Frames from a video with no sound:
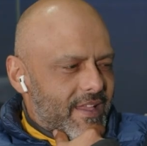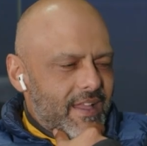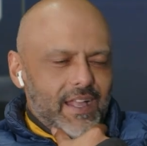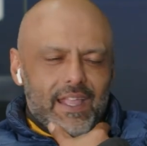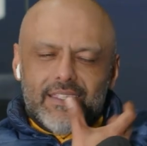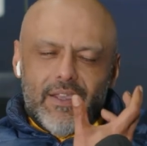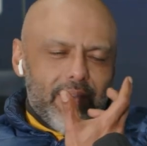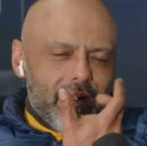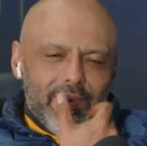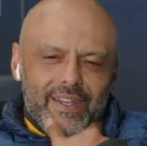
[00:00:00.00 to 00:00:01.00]
Okay, don't
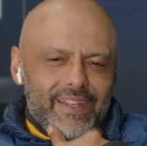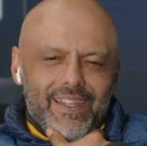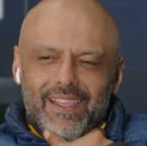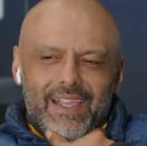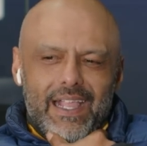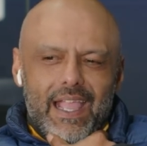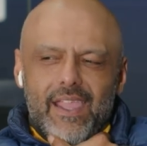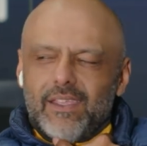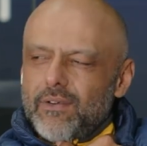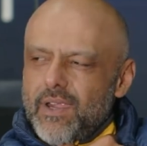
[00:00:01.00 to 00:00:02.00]
worry about it.
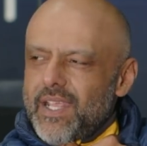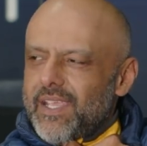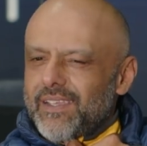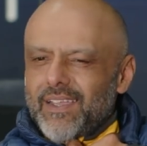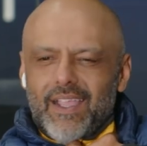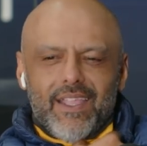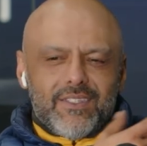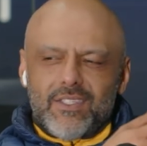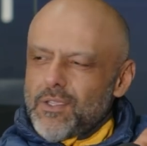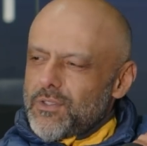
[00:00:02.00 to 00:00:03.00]
Okay, you ready? Okay,
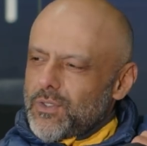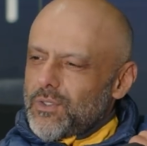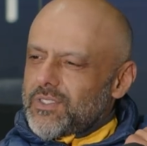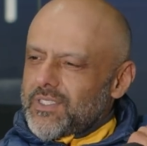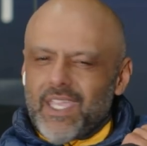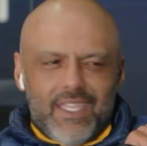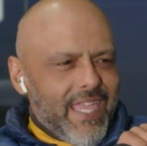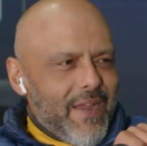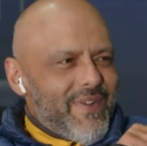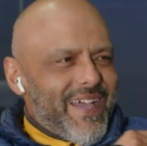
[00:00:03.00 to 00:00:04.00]
take a
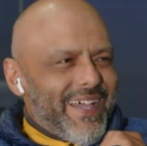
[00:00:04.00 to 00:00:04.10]
camera.